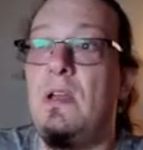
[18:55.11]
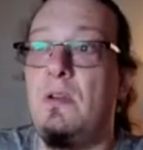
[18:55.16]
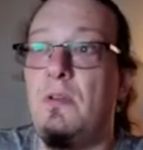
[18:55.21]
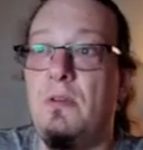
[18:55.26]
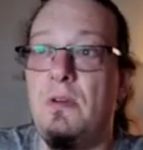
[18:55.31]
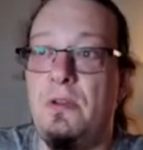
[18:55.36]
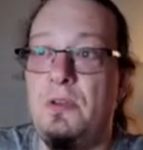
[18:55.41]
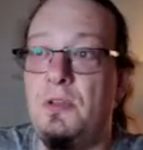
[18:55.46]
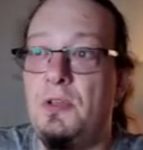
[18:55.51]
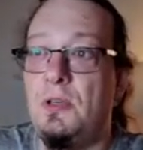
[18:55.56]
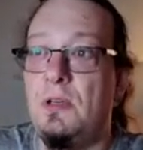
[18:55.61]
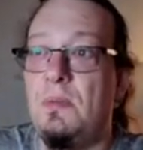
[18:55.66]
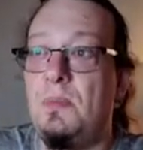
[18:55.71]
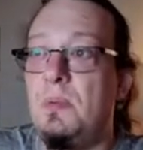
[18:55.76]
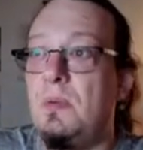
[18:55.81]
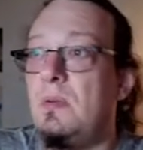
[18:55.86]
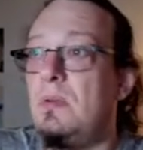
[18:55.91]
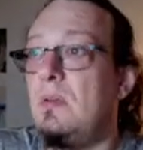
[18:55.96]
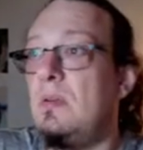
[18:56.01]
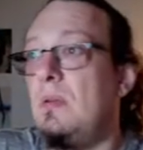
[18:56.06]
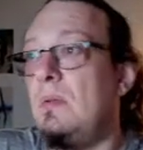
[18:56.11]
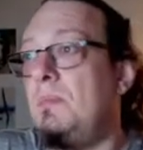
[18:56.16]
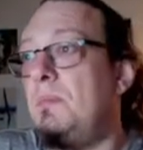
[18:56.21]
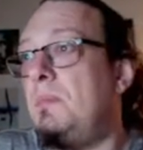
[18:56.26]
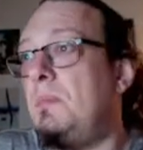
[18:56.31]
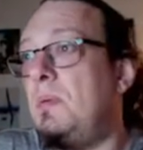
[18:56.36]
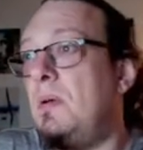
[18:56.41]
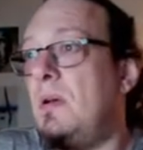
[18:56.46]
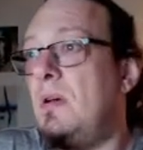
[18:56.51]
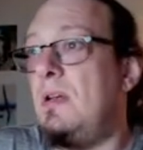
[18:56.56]
cron job,
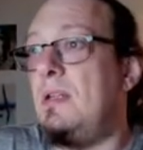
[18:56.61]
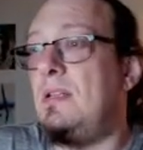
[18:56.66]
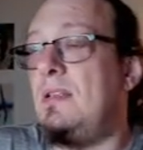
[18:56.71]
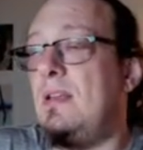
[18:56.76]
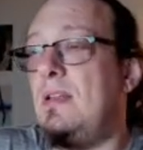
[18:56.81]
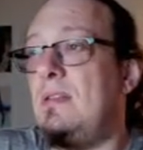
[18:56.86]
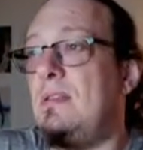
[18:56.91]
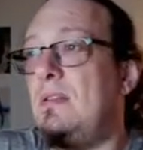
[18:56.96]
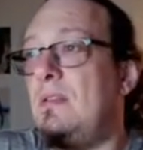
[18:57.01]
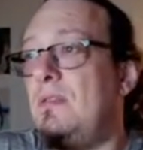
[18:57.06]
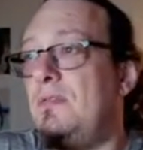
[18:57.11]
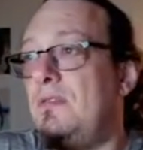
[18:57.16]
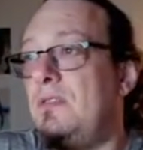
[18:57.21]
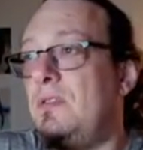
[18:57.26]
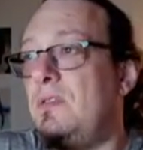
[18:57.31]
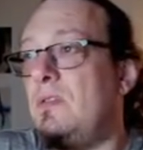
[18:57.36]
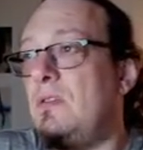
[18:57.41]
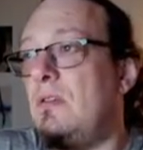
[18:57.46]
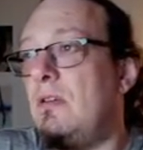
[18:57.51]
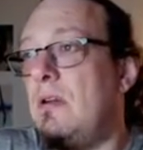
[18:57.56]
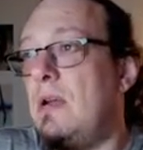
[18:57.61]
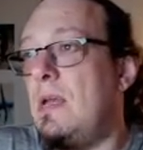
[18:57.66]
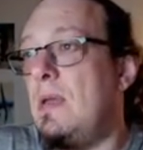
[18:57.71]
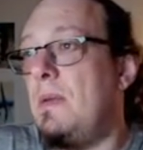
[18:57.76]
but that's a different story.